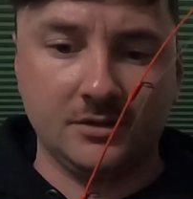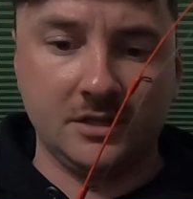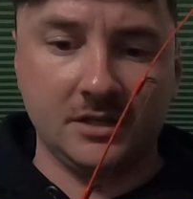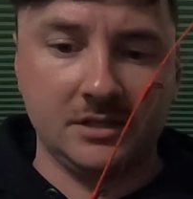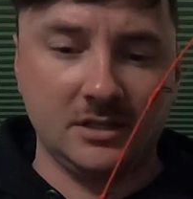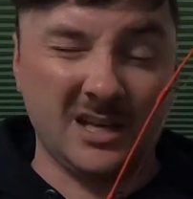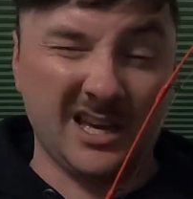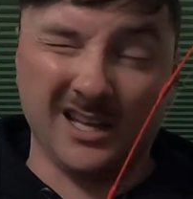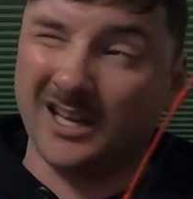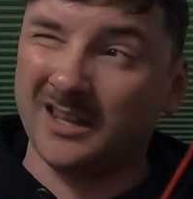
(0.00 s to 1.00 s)
sticks,
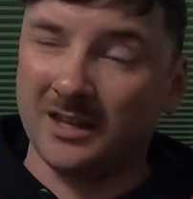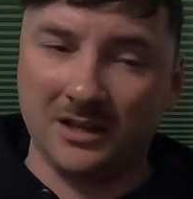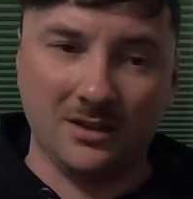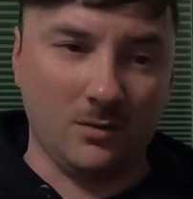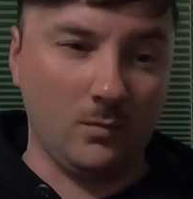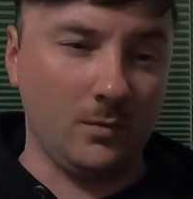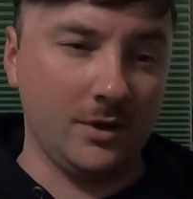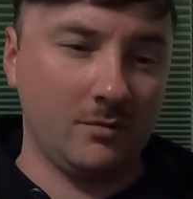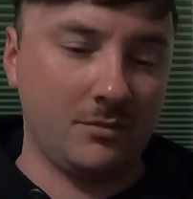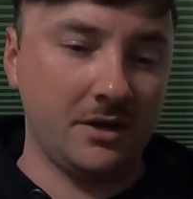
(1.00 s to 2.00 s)
and I think the
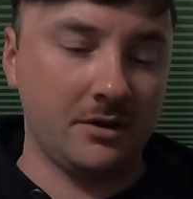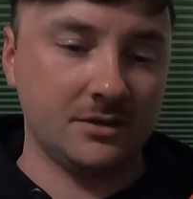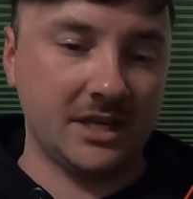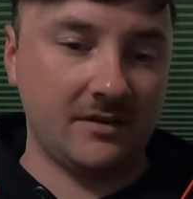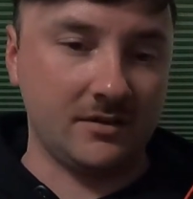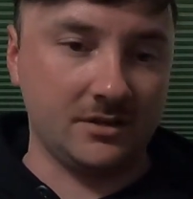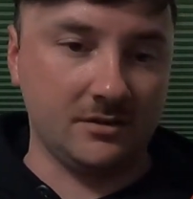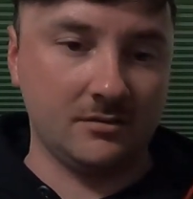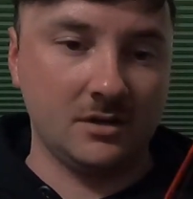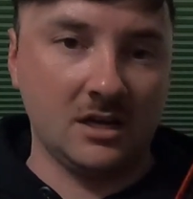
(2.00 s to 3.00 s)
Widowmakers have it
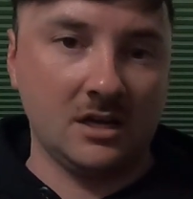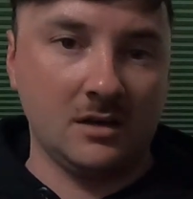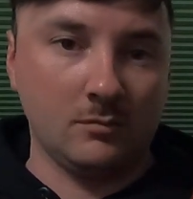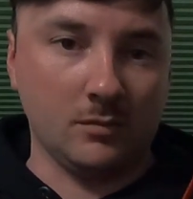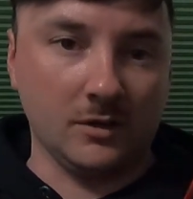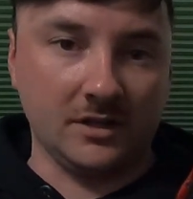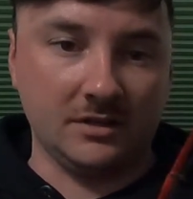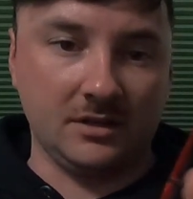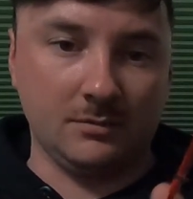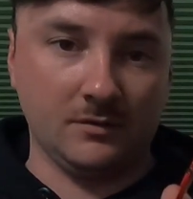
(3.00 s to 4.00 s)
too, but the
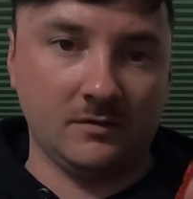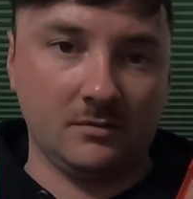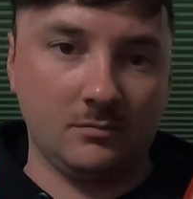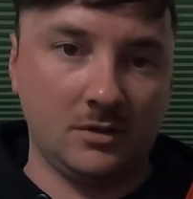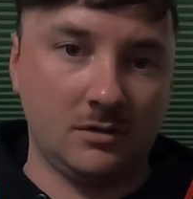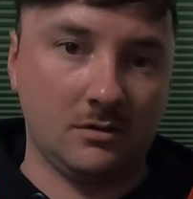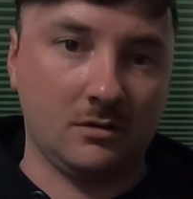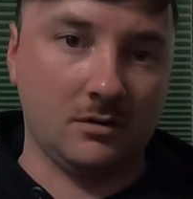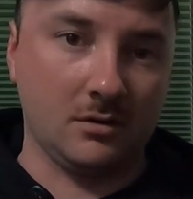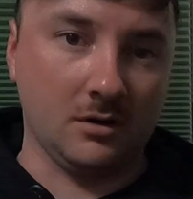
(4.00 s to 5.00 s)
tip of them
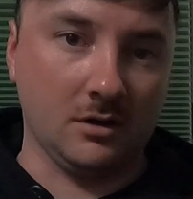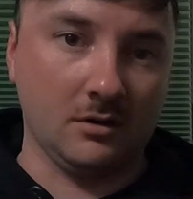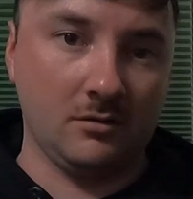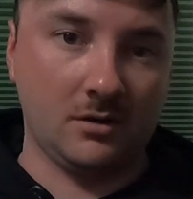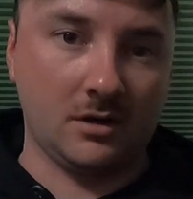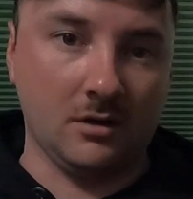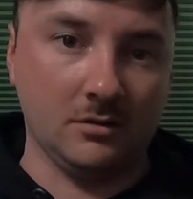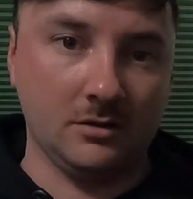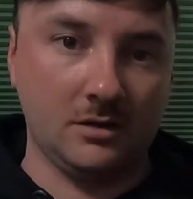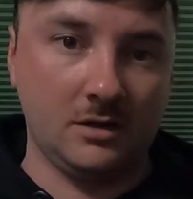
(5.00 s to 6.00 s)
are
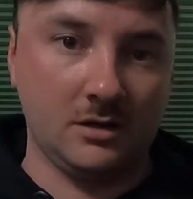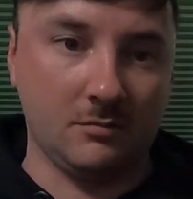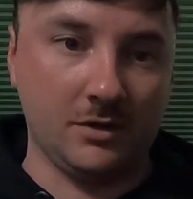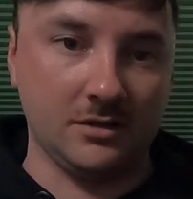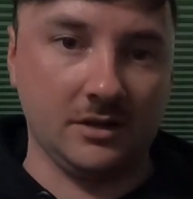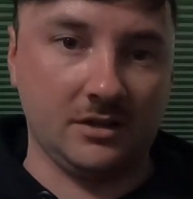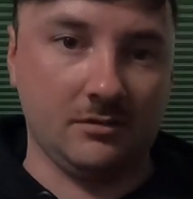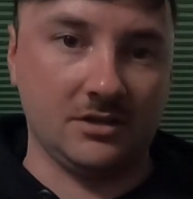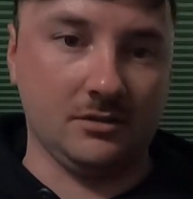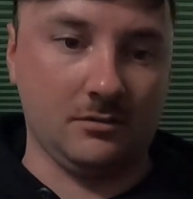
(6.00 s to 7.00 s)
colored compared to like the
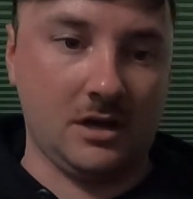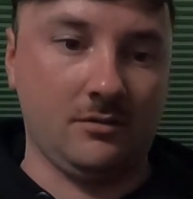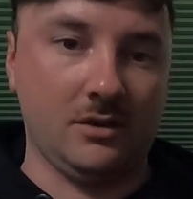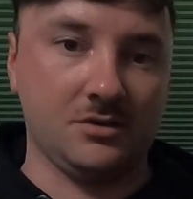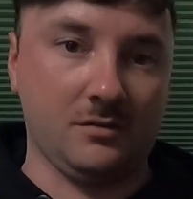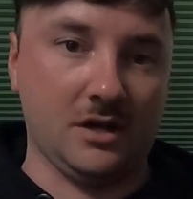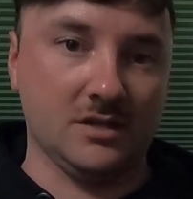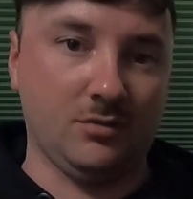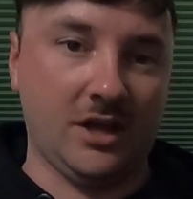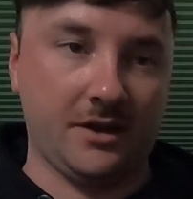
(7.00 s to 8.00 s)
rest of the rod. The rest of the rod
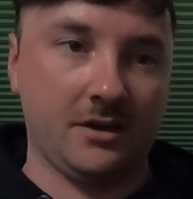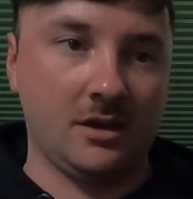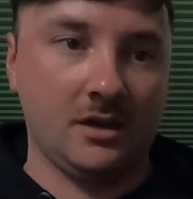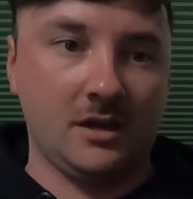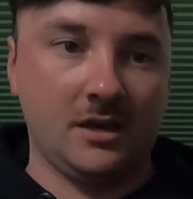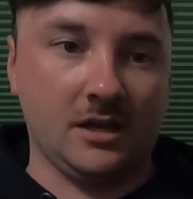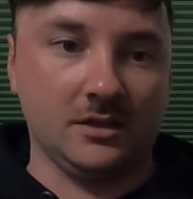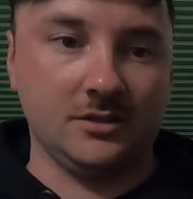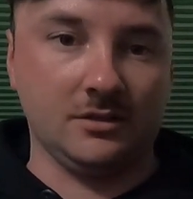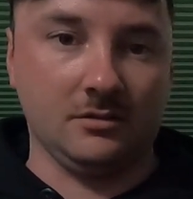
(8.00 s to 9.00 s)
is black,
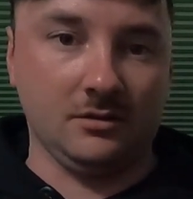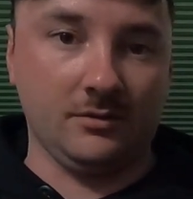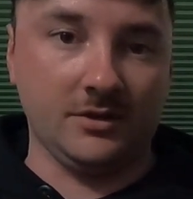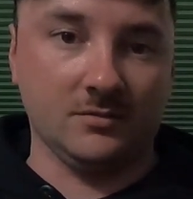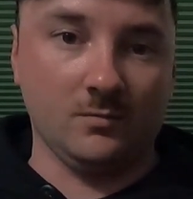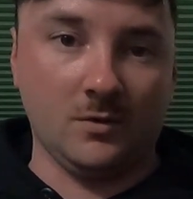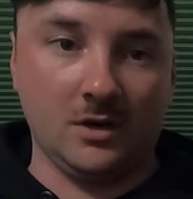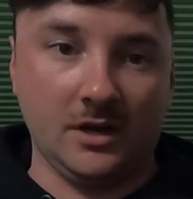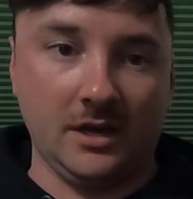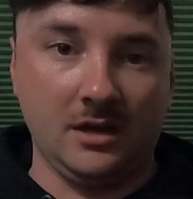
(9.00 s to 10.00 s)
and so the reason
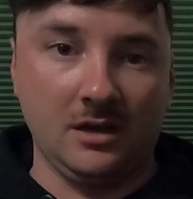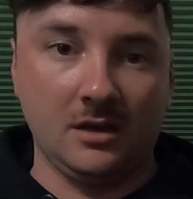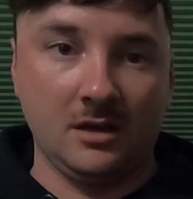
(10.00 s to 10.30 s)
why